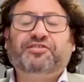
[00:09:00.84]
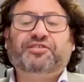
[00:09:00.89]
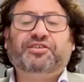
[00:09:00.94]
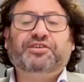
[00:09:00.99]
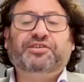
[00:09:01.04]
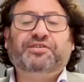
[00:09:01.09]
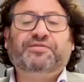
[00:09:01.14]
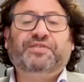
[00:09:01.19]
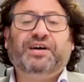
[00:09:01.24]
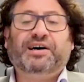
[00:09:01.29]

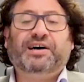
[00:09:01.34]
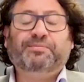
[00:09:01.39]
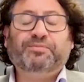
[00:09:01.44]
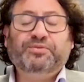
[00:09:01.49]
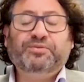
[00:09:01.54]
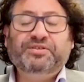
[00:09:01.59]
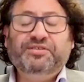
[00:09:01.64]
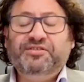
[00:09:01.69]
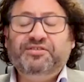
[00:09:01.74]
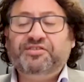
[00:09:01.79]
curve
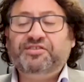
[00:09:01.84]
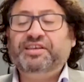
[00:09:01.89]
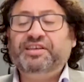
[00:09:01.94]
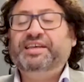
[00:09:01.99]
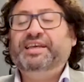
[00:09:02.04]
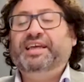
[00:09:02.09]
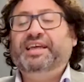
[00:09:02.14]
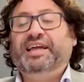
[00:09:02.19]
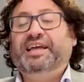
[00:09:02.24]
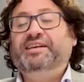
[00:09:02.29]
upwards
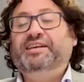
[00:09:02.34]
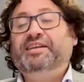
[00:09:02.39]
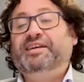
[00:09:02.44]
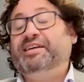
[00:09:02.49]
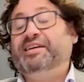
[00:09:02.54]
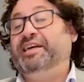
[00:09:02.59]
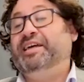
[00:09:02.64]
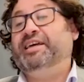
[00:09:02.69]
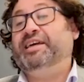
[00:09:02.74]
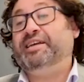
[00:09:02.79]

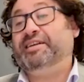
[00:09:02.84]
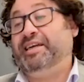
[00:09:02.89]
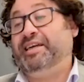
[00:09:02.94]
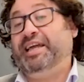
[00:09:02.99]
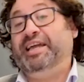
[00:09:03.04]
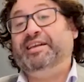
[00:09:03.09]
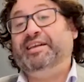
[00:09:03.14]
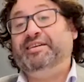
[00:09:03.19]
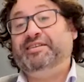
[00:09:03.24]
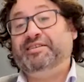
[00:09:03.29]

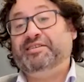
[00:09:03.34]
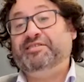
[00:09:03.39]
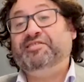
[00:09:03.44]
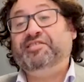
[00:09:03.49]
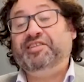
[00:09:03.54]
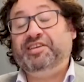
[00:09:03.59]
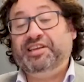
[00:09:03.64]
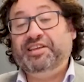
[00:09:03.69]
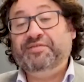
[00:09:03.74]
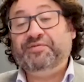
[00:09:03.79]
and
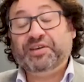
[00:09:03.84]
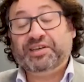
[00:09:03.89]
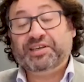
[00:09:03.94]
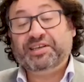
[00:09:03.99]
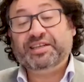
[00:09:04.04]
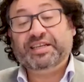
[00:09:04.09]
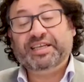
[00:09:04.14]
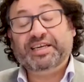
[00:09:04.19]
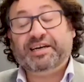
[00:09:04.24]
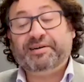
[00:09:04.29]

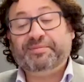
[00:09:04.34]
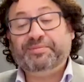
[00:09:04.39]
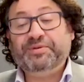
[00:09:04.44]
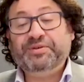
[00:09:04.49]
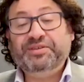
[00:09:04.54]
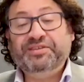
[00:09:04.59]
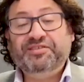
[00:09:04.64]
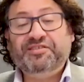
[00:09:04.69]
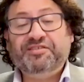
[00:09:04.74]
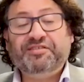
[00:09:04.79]
significantly
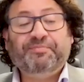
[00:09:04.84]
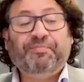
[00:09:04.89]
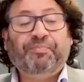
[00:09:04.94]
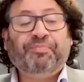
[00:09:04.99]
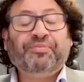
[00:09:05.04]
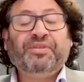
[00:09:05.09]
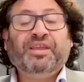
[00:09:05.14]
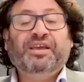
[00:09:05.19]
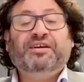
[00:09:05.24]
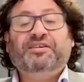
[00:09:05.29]
upwards.
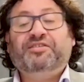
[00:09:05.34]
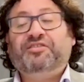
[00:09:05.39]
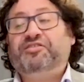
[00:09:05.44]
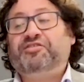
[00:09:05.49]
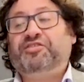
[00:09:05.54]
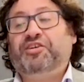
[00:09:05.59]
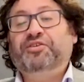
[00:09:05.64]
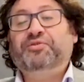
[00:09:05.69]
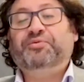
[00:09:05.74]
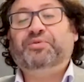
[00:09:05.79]

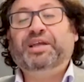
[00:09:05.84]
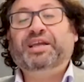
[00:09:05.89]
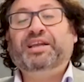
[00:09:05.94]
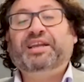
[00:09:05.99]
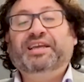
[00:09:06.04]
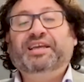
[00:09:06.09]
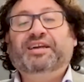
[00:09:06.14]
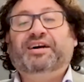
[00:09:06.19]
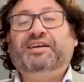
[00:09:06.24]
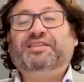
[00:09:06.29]
So
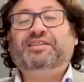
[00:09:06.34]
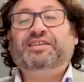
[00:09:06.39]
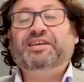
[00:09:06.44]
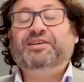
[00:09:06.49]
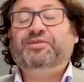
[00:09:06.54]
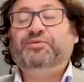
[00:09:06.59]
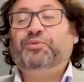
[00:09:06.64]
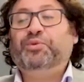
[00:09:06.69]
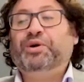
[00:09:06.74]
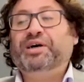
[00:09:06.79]
really, I
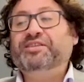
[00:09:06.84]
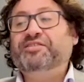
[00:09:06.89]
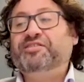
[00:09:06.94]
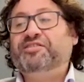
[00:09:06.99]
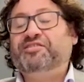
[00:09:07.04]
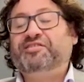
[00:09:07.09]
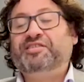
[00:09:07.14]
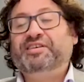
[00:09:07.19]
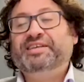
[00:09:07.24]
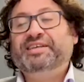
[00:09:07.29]
think
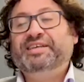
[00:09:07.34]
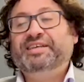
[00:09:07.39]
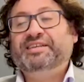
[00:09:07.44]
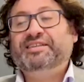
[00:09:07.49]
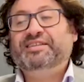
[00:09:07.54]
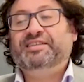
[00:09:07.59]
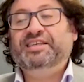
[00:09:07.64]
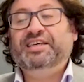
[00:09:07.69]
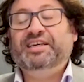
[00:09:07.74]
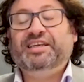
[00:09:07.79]
once
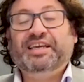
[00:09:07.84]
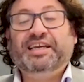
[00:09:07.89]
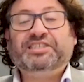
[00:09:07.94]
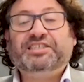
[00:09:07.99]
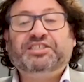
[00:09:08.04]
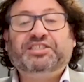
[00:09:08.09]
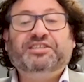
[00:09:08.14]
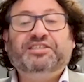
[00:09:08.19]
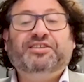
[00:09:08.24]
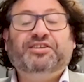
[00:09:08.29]
the
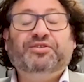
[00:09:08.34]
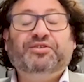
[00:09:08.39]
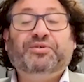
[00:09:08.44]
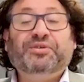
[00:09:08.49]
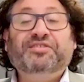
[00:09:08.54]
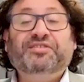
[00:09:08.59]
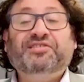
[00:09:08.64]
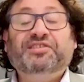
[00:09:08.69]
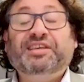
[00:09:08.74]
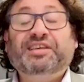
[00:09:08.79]
election, the
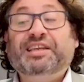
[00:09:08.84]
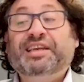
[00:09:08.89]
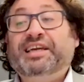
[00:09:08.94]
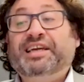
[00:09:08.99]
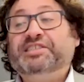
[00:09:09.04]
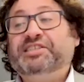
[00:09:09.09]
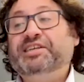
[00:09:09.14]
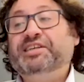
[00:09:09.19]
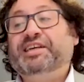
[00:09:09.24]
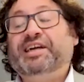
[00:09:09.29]
noise of the
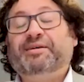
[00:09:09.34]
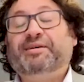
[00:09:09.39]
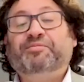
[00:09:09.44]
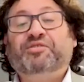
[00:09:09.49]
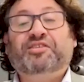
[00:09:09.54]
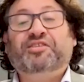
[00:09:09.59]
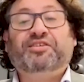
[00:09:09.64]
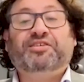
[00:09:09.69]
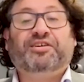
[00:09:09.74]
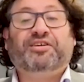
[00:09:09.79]
election
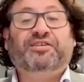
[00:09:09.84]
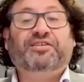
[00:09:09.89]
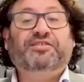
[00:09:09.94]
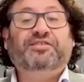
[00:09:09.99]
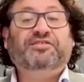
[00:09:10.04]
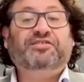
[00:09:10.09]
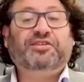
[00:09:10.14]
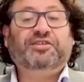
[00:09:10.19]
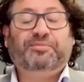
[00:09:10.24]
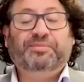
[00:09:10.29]
comes and
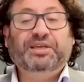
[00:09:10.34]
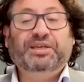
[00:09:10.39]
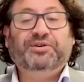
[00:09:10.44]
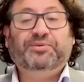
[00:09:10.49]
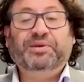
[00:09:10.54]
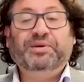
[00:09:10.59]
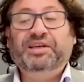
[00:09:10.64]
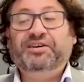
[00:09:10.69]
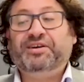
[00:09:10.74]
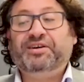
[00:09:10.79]
goes, there'll be a
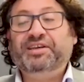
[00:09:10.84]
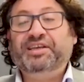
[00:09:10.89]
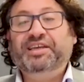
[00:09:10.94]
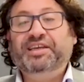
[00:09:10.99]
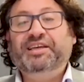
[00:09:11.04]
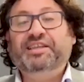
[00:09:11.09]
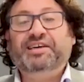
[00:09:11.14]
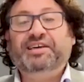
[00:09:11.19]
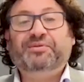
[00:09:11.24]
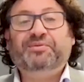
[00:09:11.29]
window
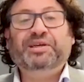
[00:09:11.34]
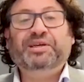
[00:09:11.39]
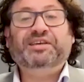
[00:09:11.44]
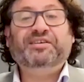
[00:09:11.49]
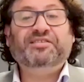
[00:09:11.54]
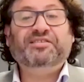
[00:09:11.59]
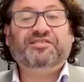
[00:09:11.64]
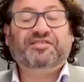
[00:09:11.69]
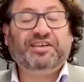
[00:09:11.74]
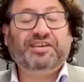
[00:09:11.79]
here that we
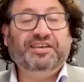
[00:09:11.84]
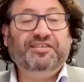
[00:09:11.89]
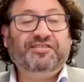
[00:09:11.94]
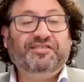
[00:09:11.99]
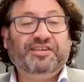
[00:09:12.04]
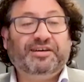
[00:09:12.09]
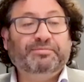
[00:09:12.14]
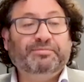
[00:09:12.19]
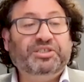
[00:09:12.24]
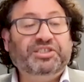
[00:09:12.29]
can see
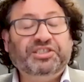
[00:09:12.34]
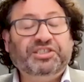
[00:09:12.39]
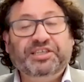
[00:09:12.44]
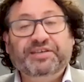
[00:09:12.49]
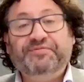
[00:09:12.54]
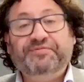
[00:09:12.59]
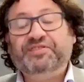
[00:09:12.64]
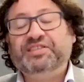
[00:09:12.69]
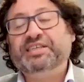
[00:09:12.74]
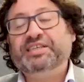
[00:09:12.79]
some
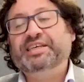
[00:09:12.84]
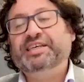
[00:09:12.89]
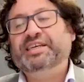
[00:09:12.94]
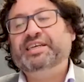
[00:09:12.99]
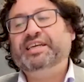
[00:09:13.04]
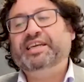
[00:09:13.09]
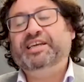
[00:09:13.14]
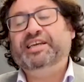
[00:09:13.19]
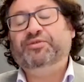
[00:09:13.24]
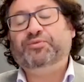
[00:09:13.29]
shift
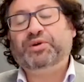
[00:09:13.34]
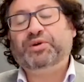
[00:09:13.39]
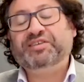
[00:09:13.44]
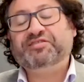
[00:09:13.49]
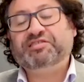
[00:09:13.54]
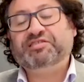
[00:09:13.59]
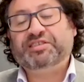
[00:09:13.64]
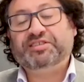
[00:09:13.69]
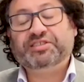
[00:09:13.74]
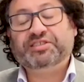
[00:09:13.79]
in
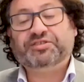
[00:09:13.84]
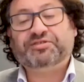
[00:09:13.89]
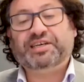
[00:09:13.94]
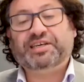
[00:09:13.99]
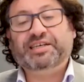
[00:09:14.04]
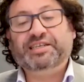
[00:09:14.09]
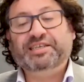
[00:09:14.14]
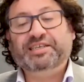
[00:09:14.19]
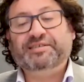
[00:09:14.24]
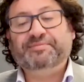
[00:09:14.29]
Western
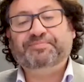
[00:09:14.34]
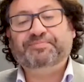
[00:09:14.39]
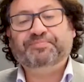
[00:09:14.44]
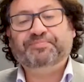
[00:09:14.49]
Australia.